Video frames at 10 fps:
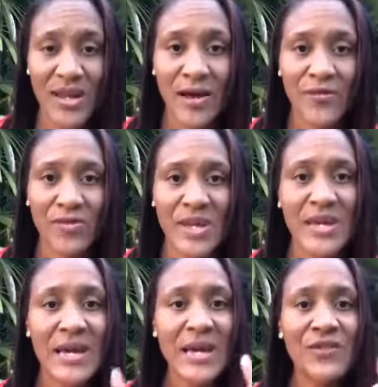out for me.
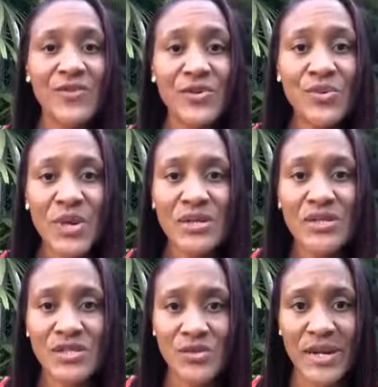If you want to
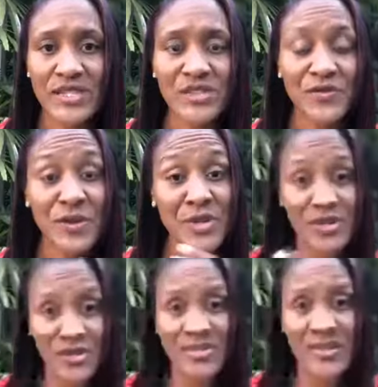switch from your
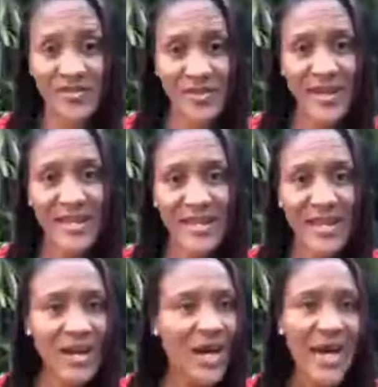suffering
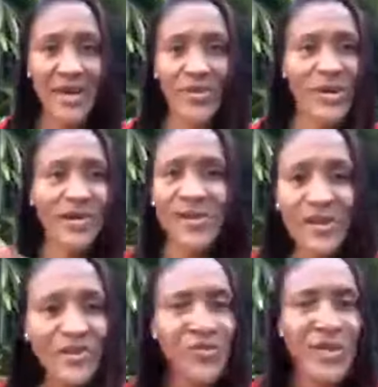and whatever
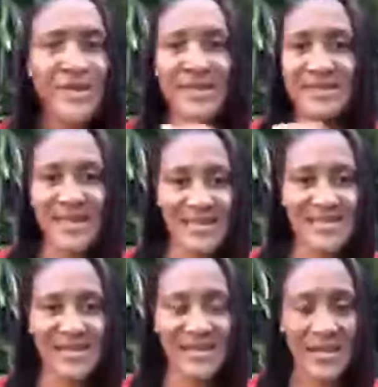you've made this
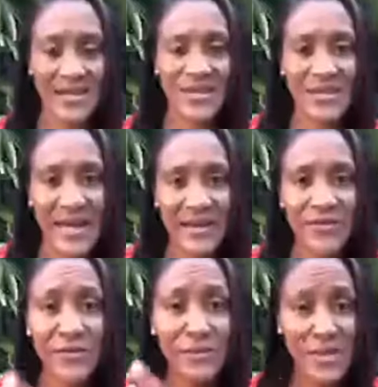incident in your
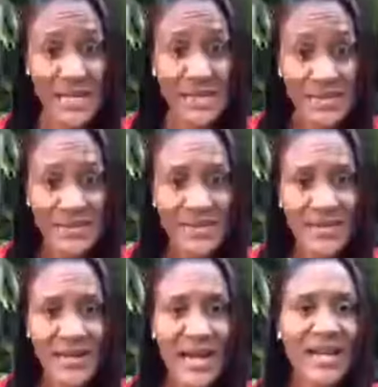life mean,
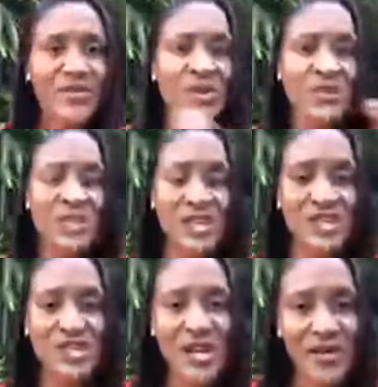and you want to
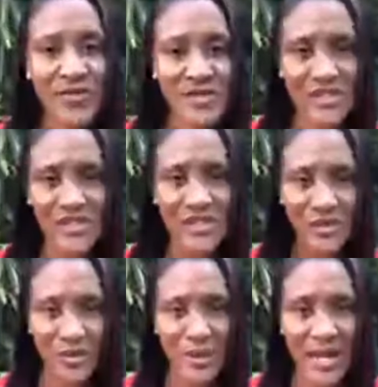change the conversation in
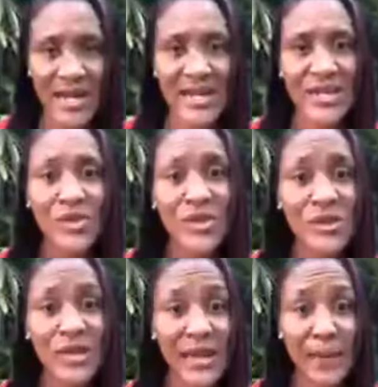your mind, and you want
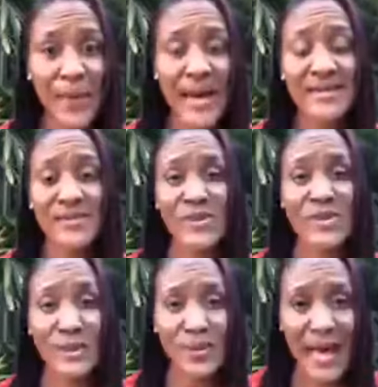to get back to
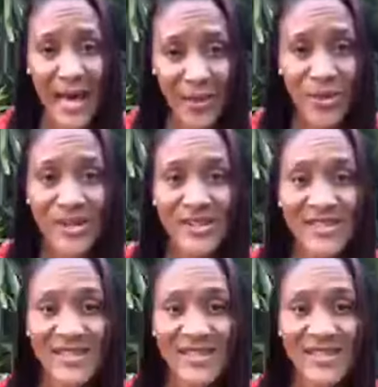being empowered,